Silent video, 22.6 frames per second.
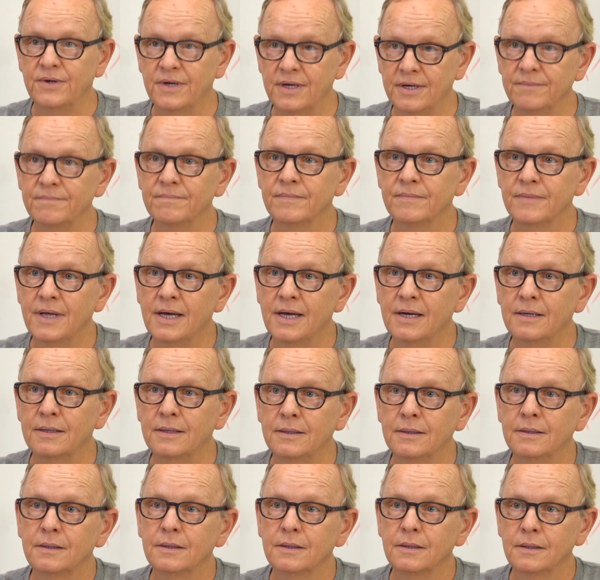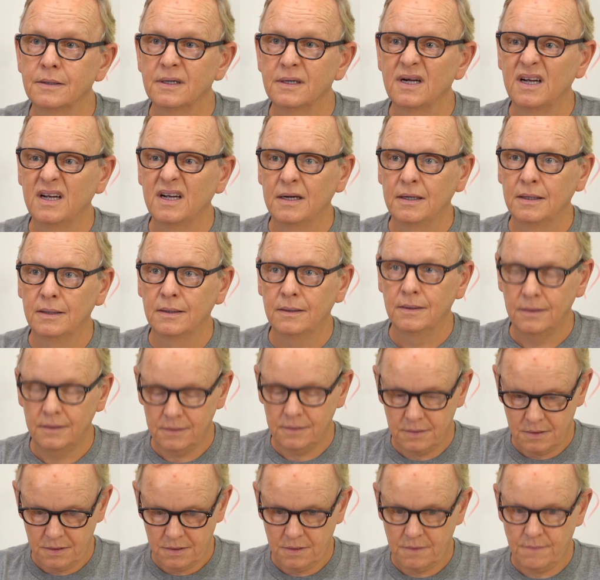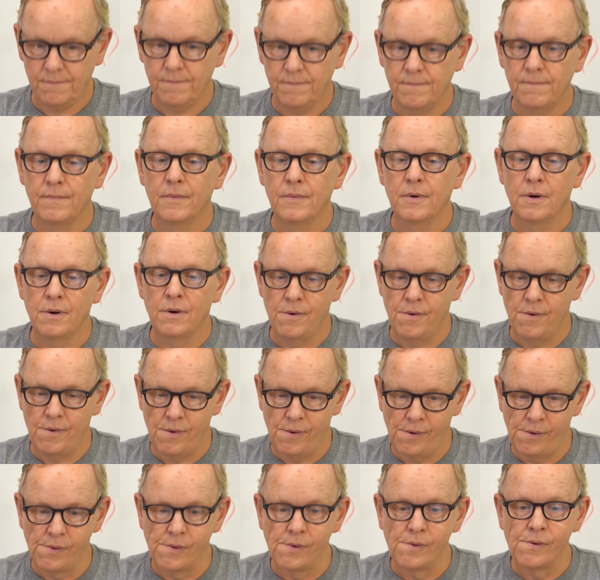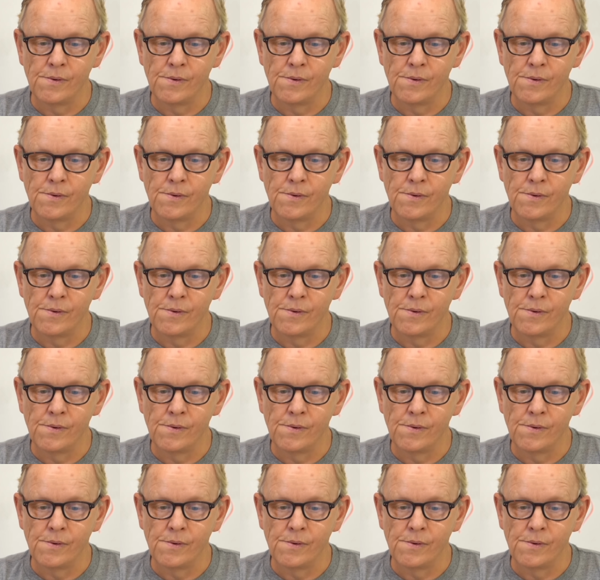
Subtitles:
And then you go posterior, and then you see the aortic valve.